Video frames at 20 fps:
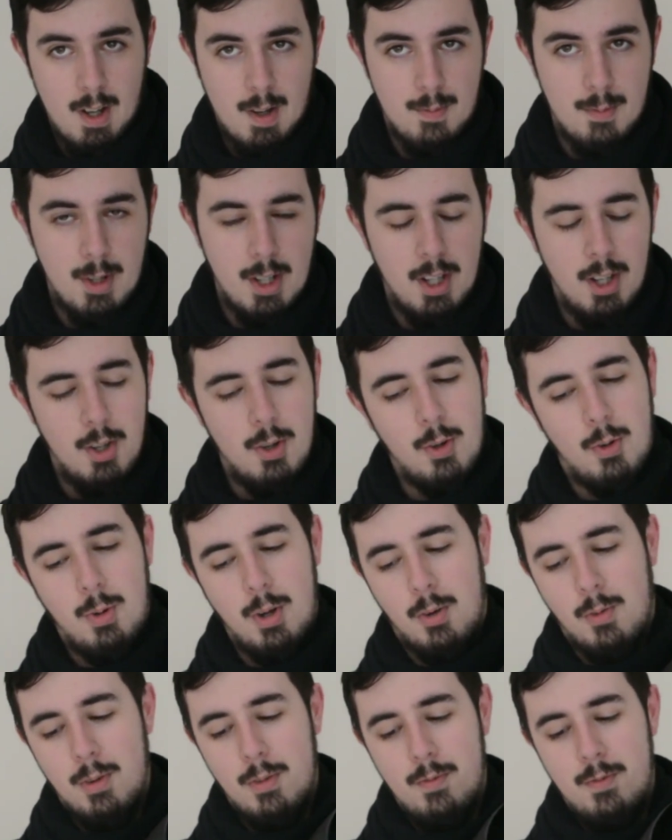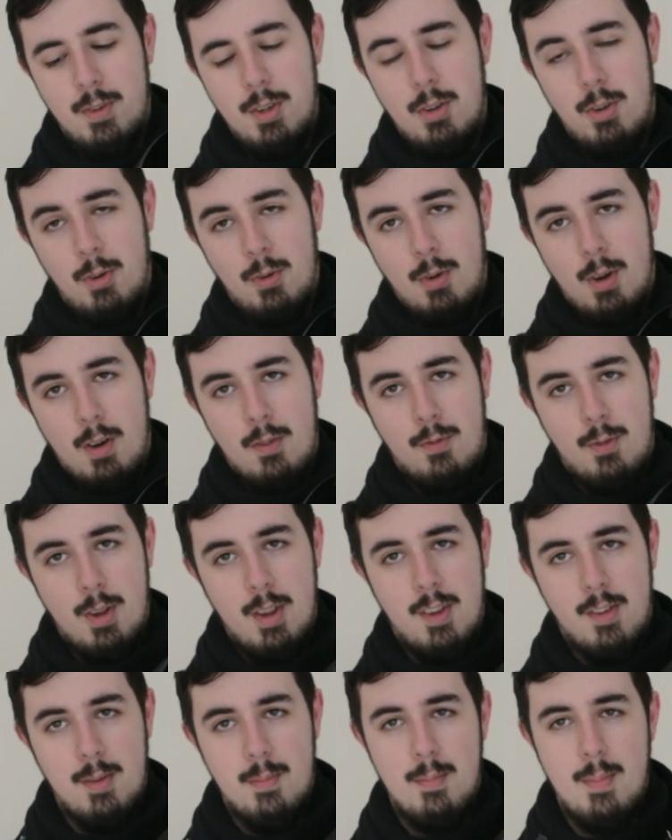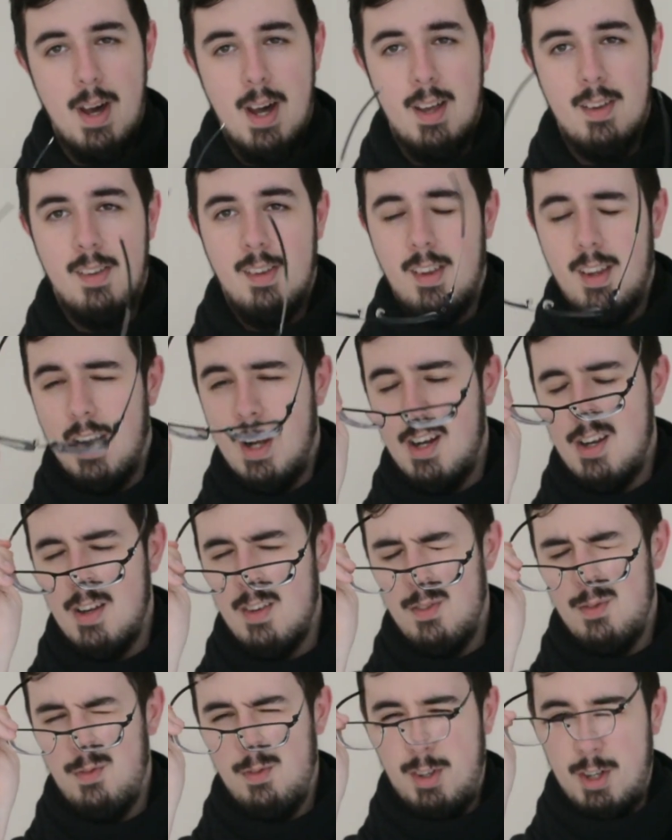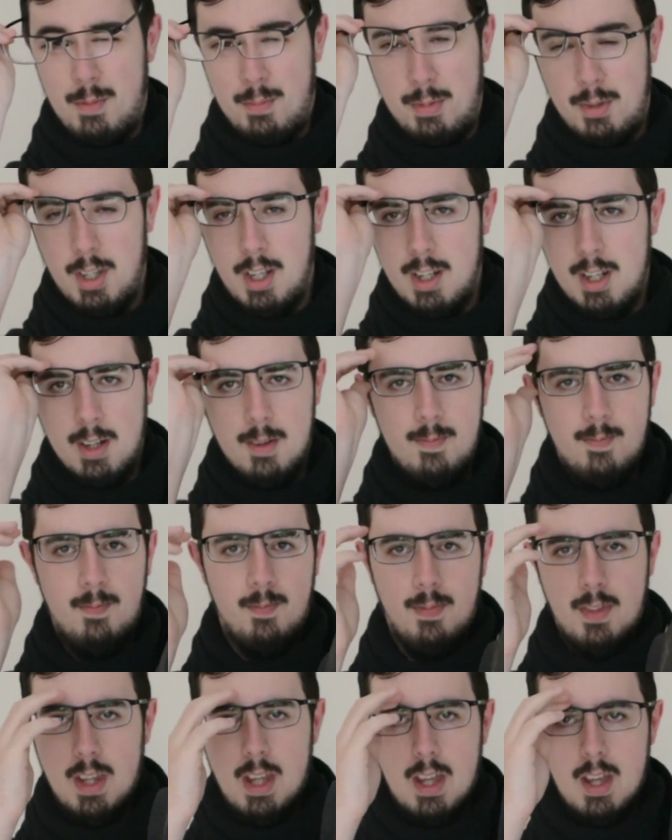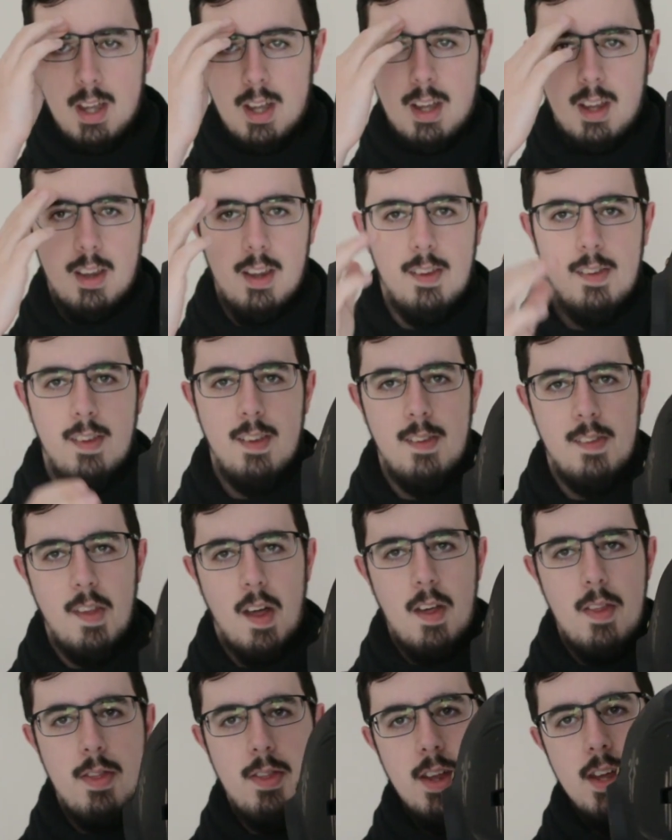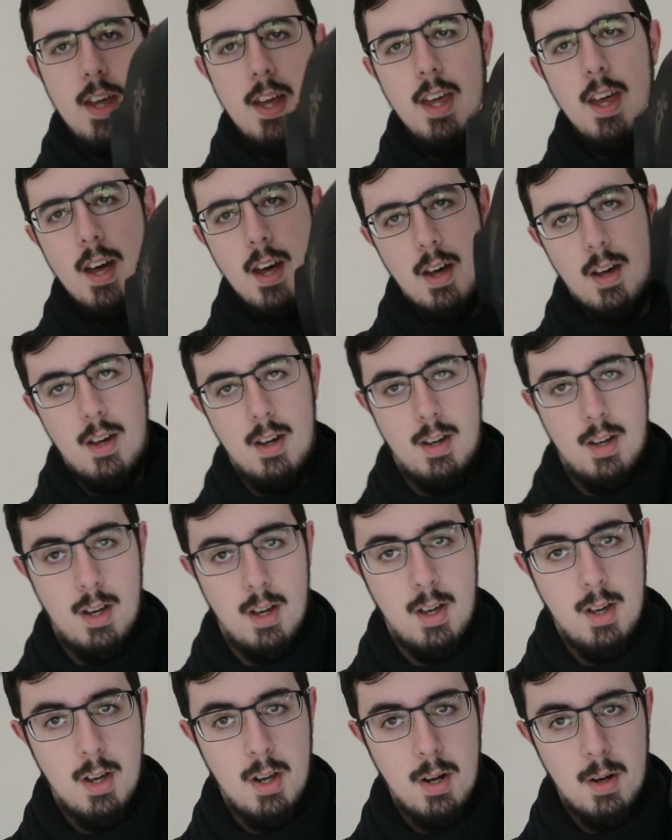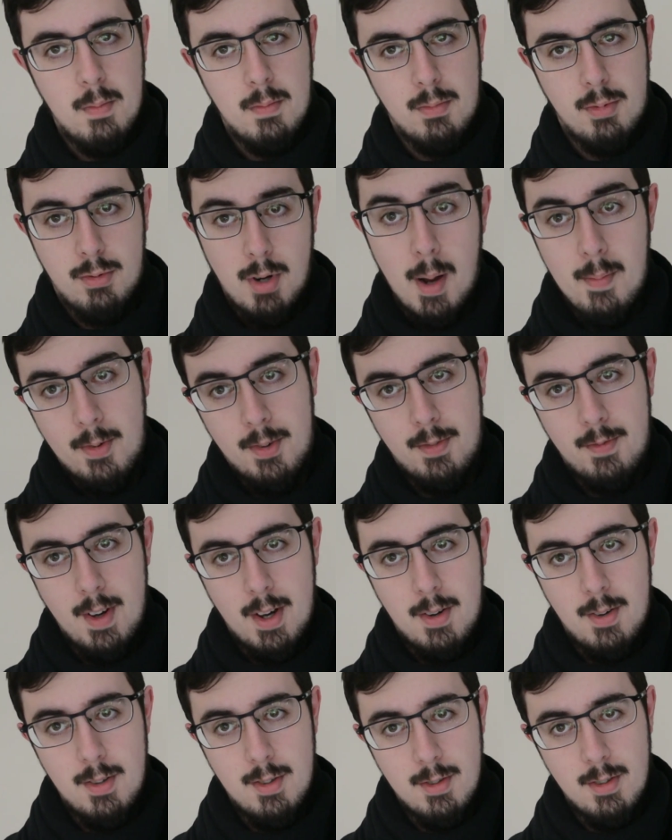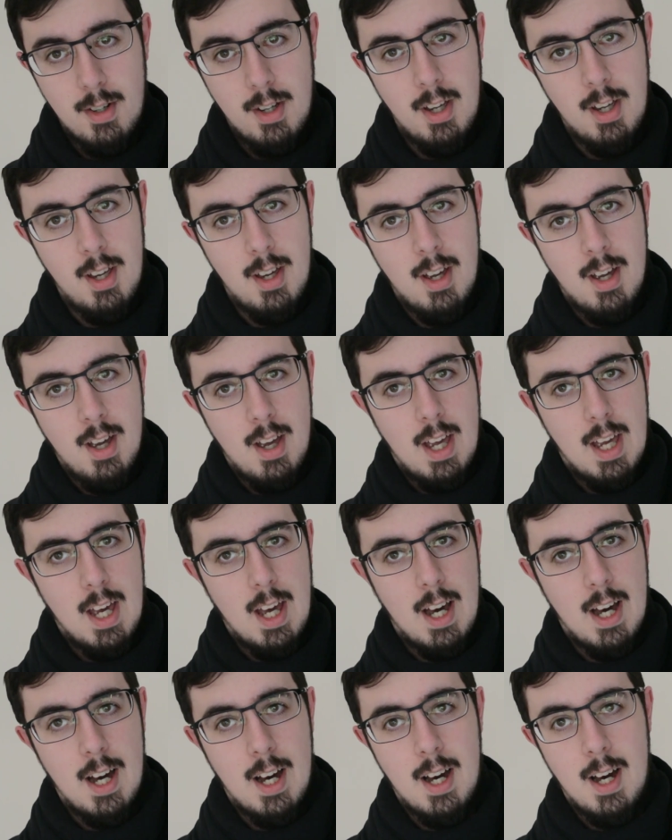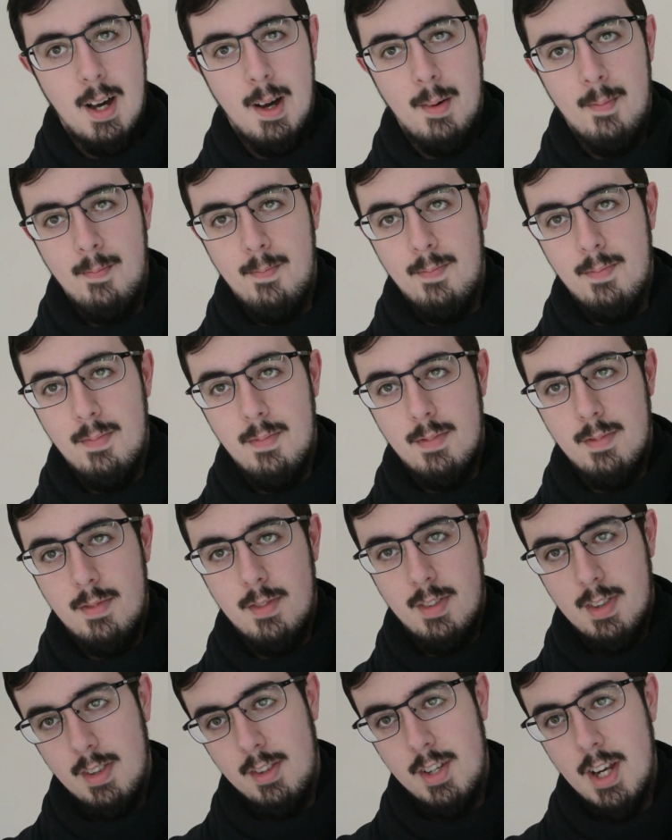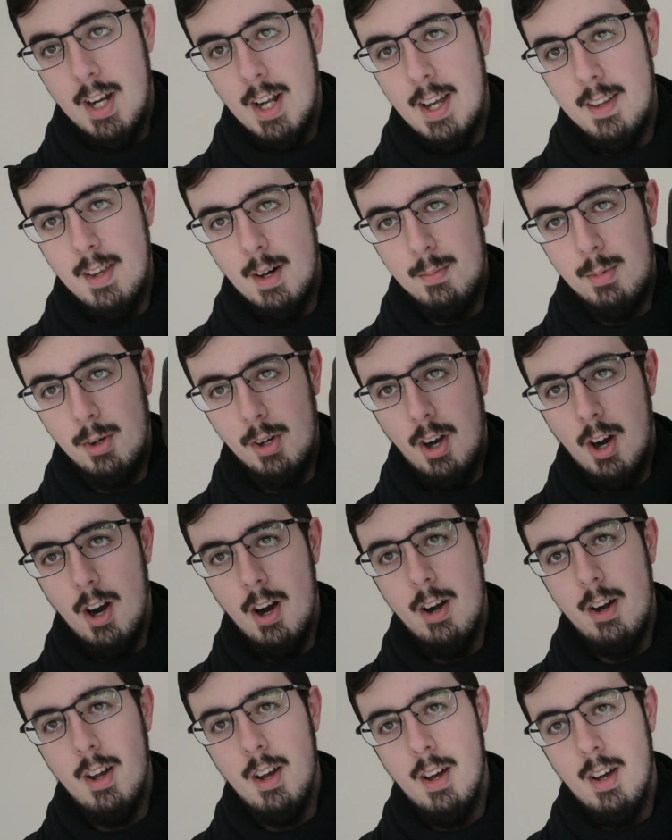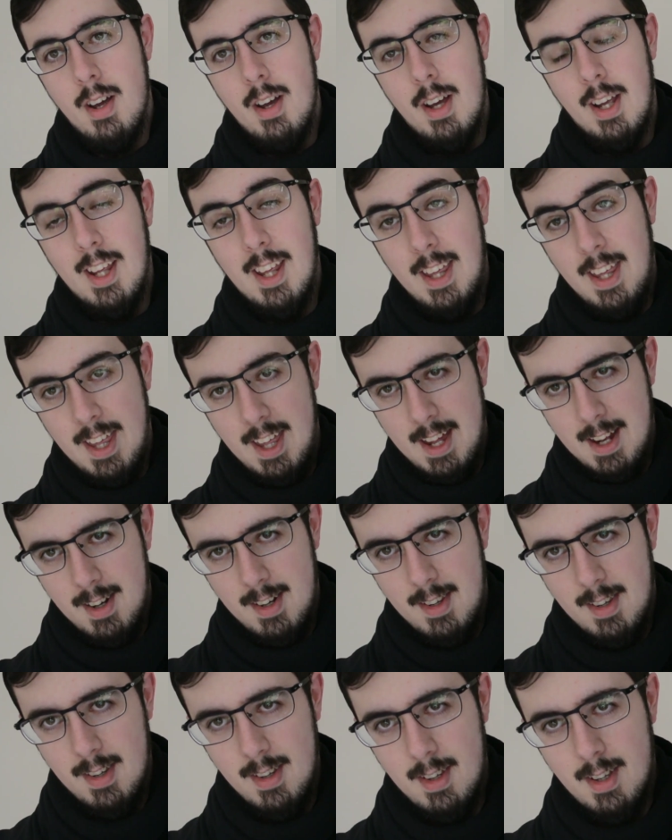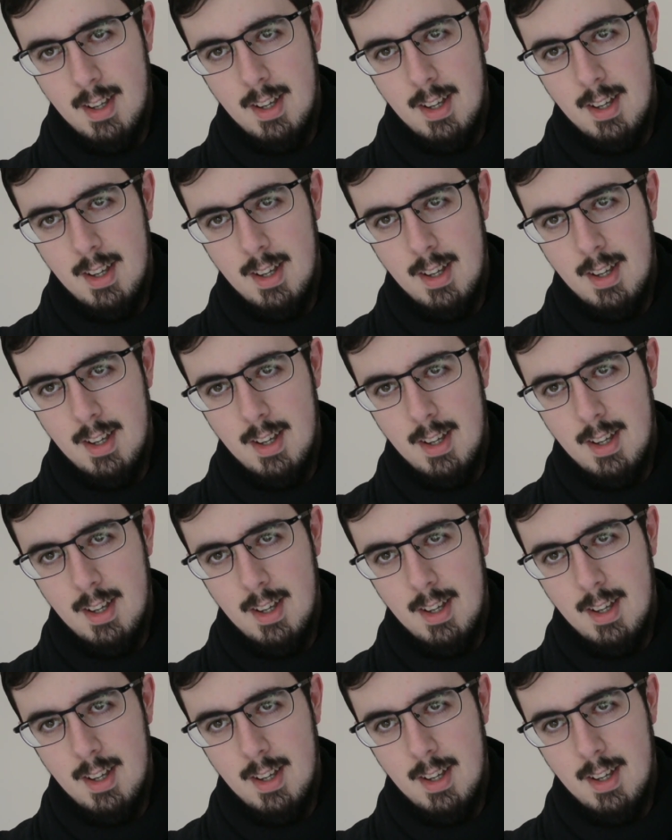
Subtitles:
I'm bringing you a quick review for this mask that I just completed. This is the Props Foundry Jedi Temple Guard kit.